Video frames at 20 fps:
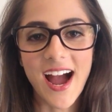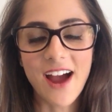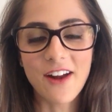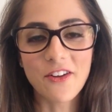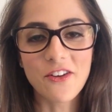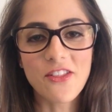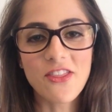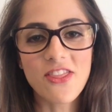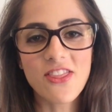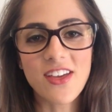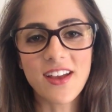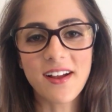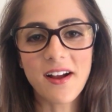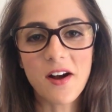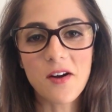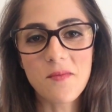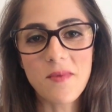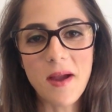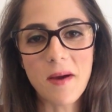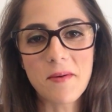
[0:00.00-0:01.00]
I don't think
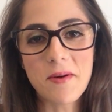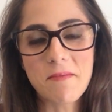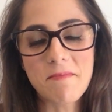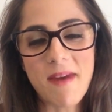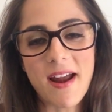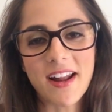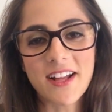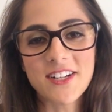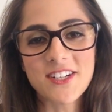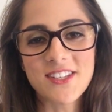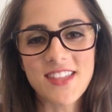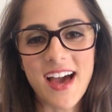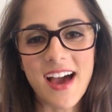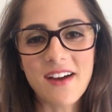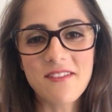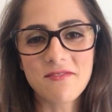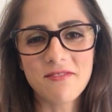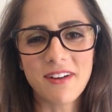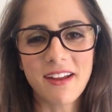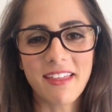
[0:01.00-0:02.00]
I'll be able to manage
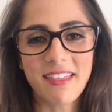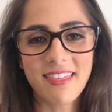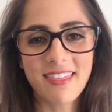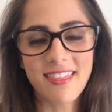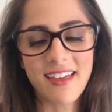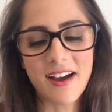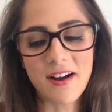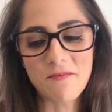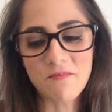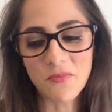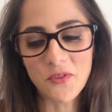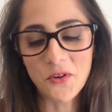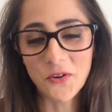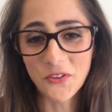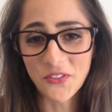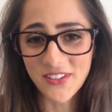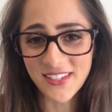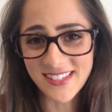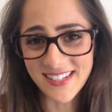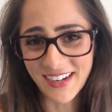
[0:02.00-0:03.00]
that with
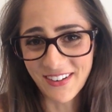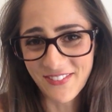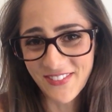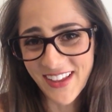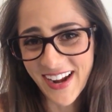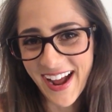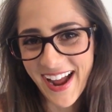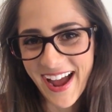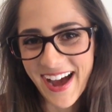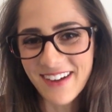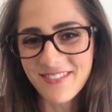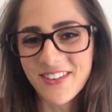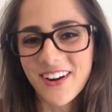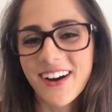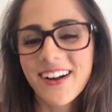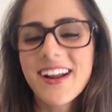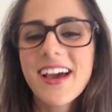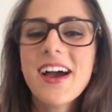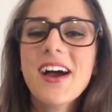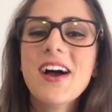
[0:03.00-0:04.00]
all the stuff that I have
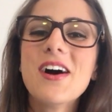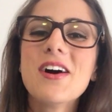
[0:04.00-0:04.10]
on,